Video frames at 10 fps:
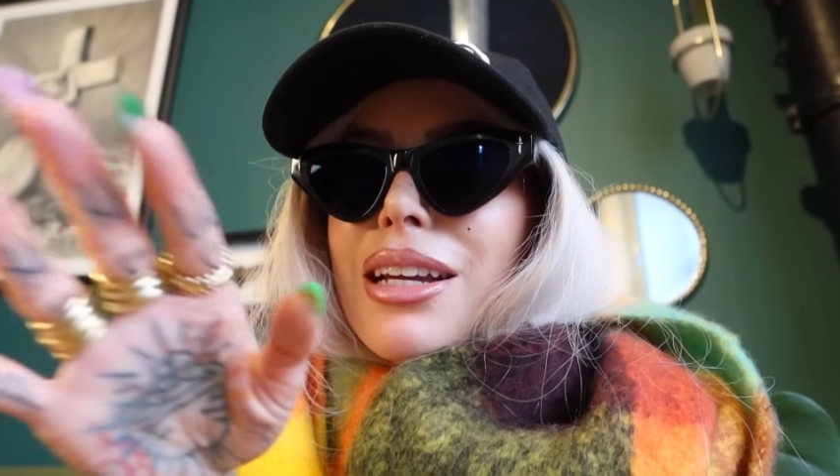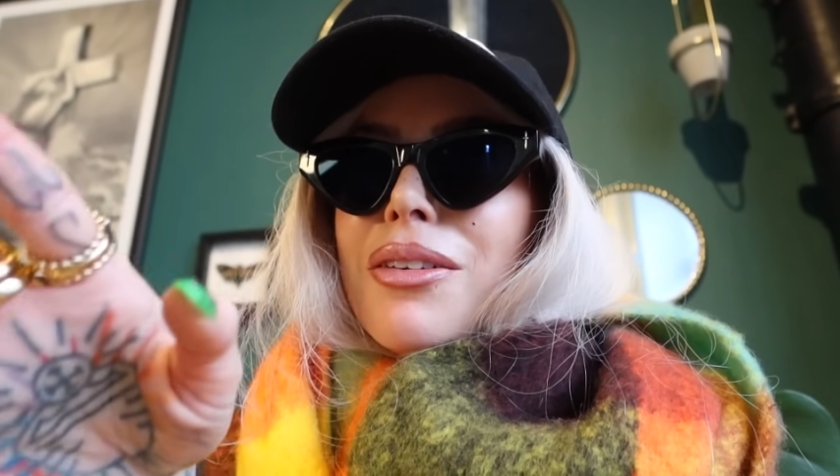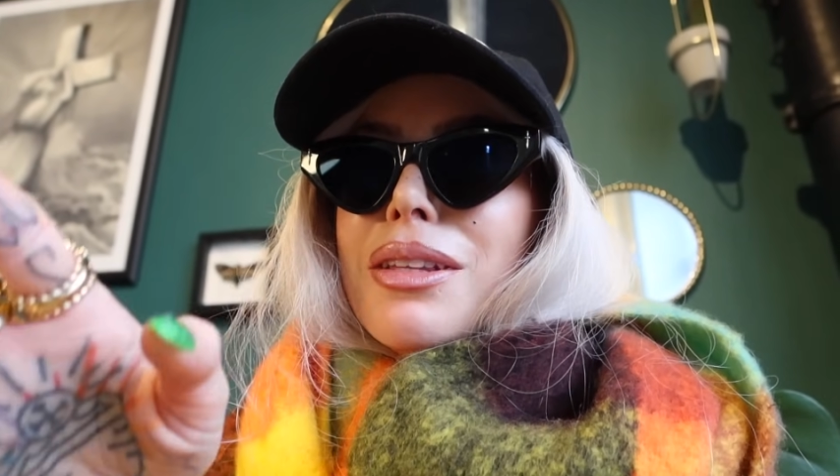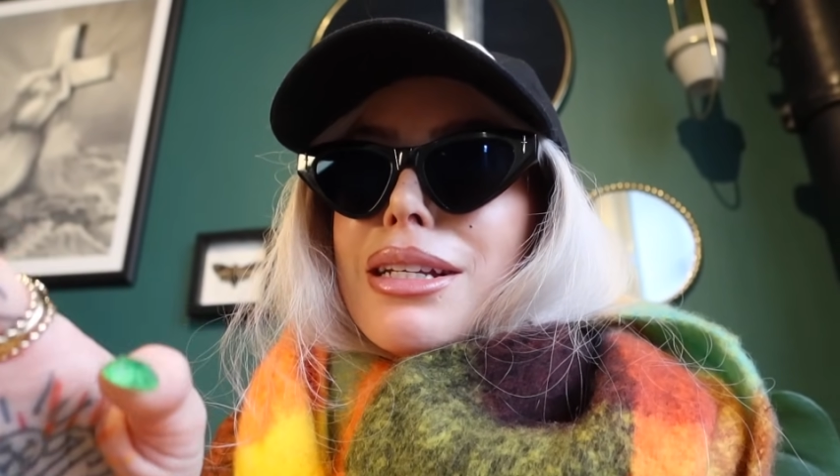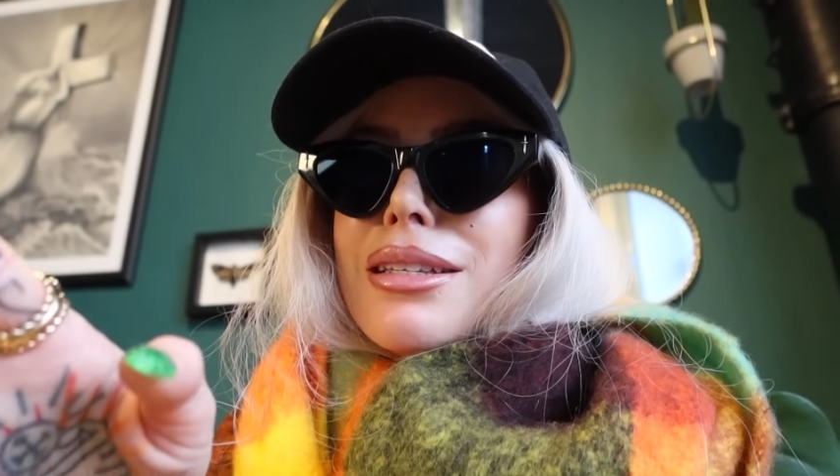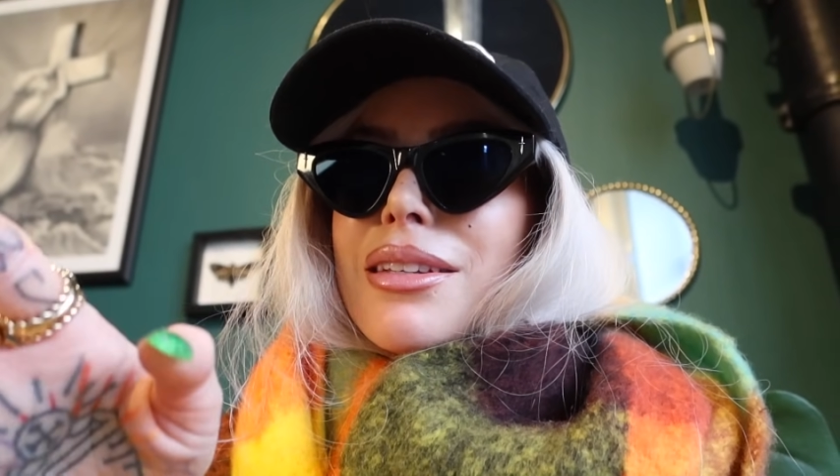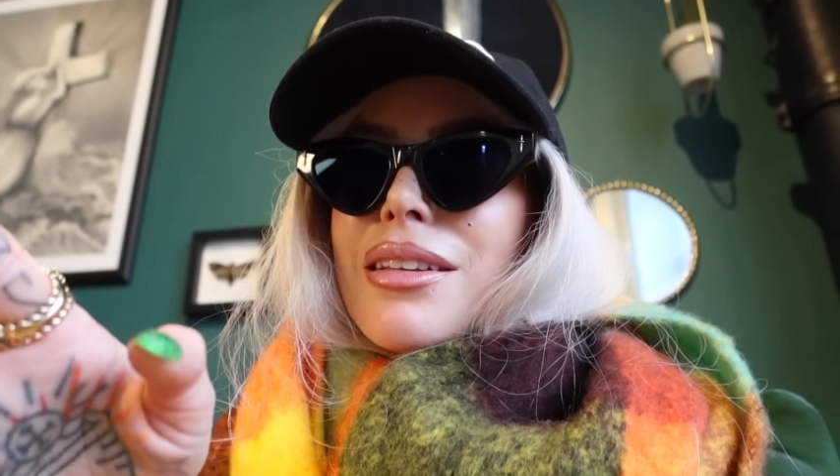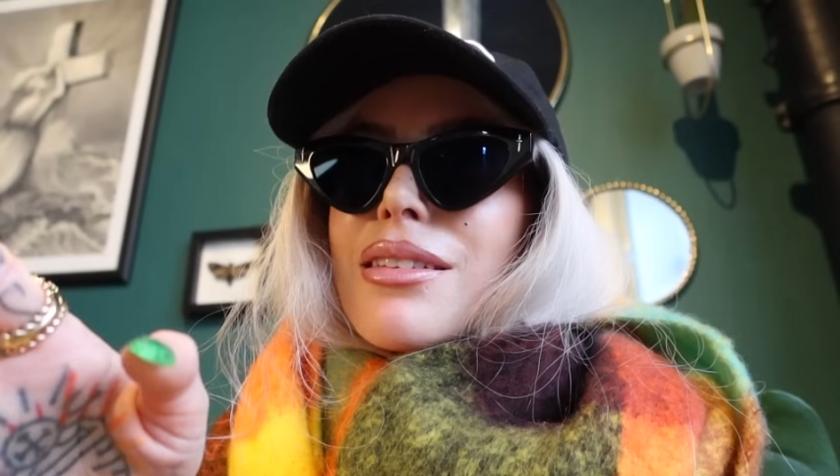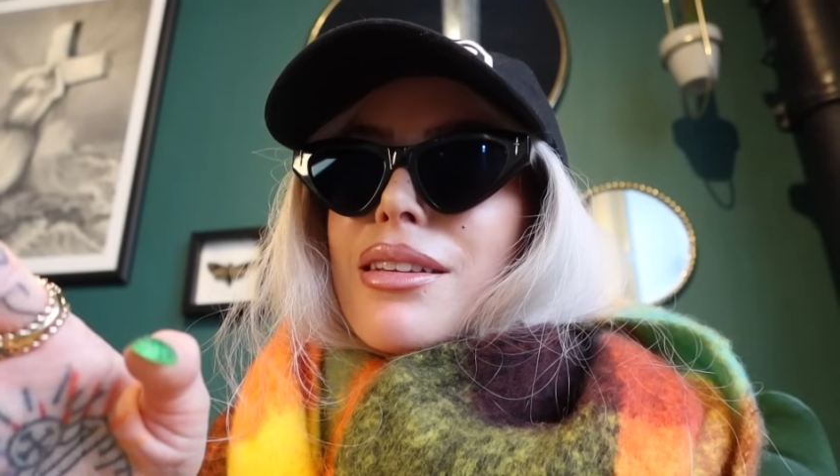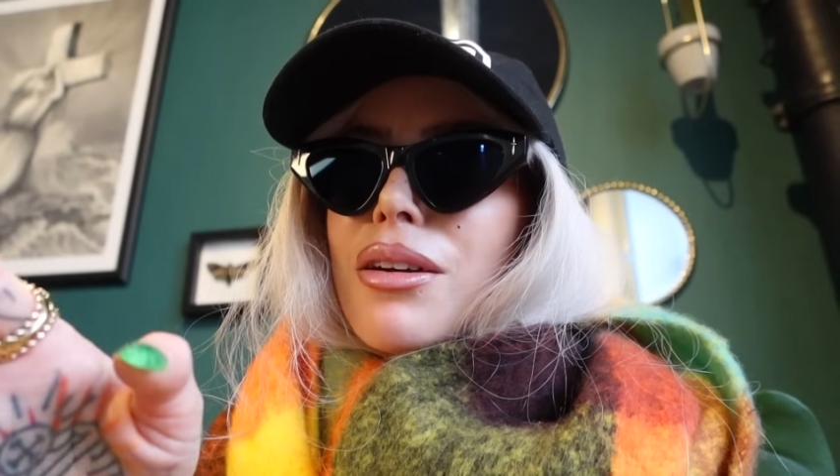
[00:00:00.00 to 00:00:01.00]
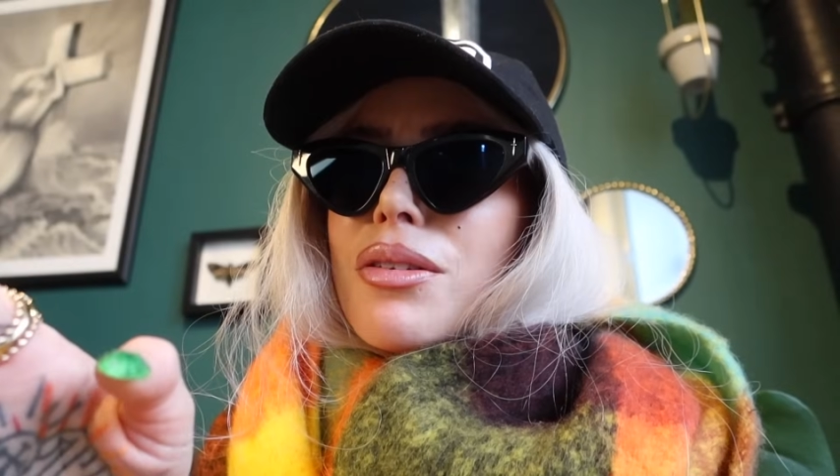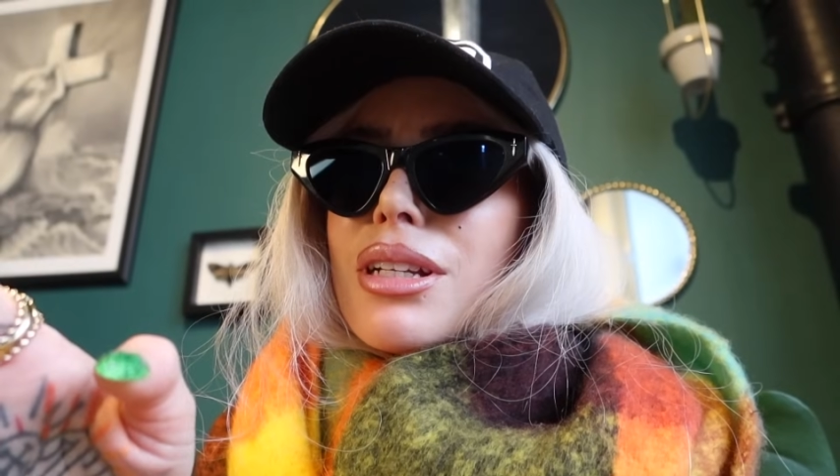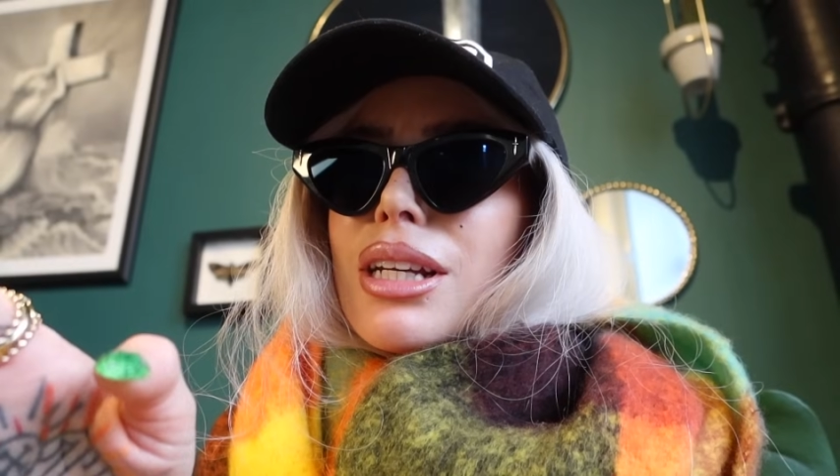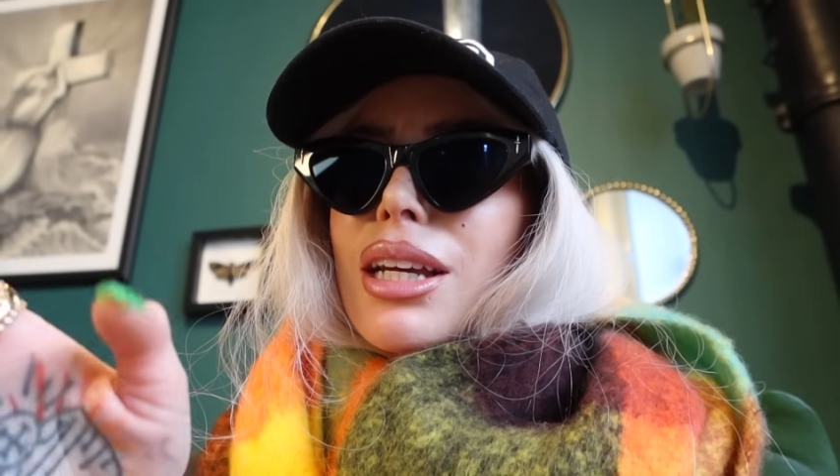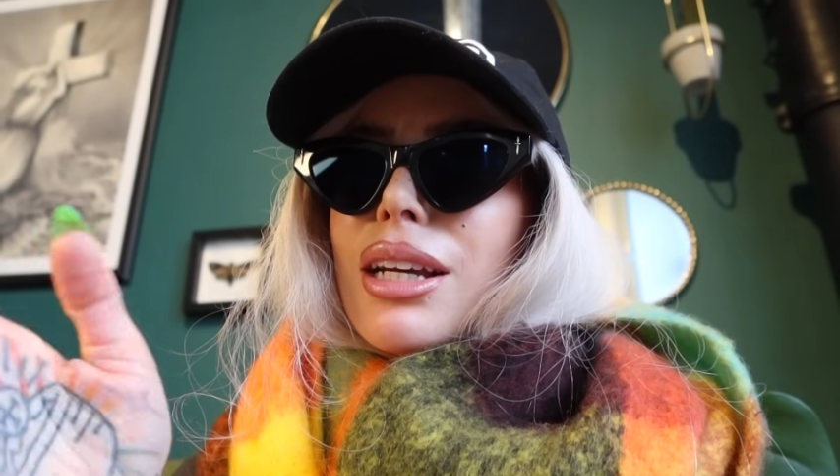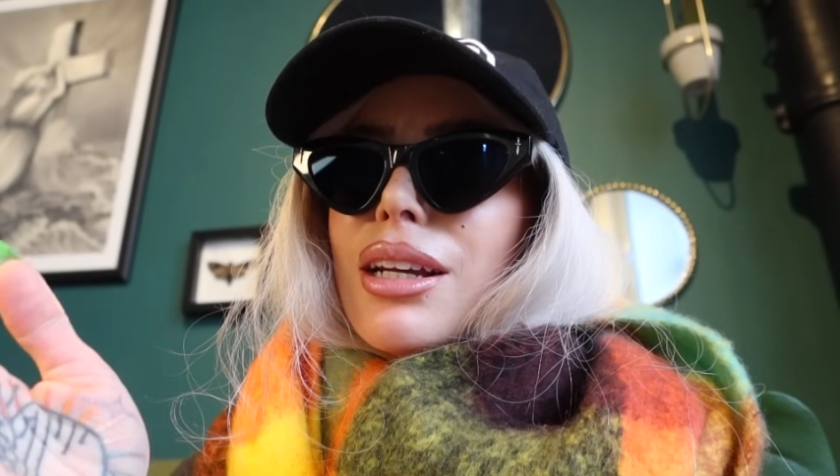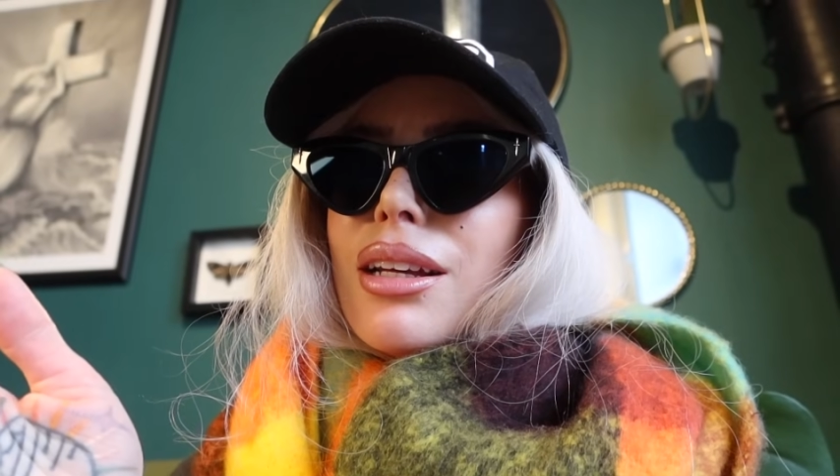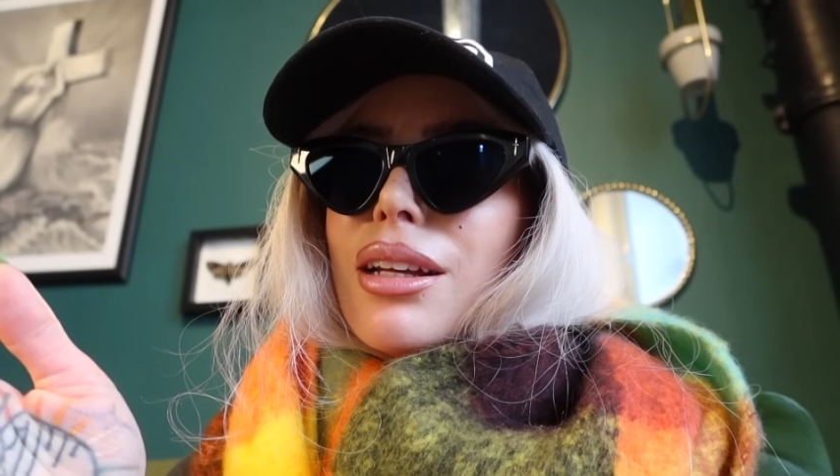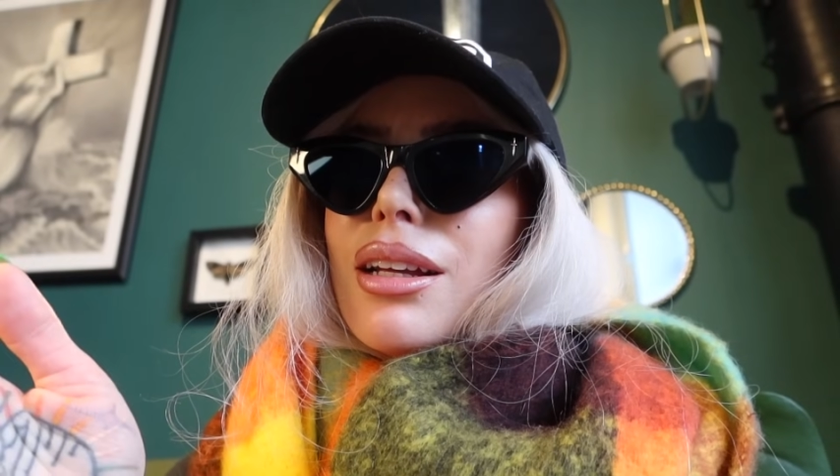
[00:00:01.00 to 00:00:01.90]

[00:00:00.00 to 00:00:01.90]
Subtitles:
her in the distance, and I was thinking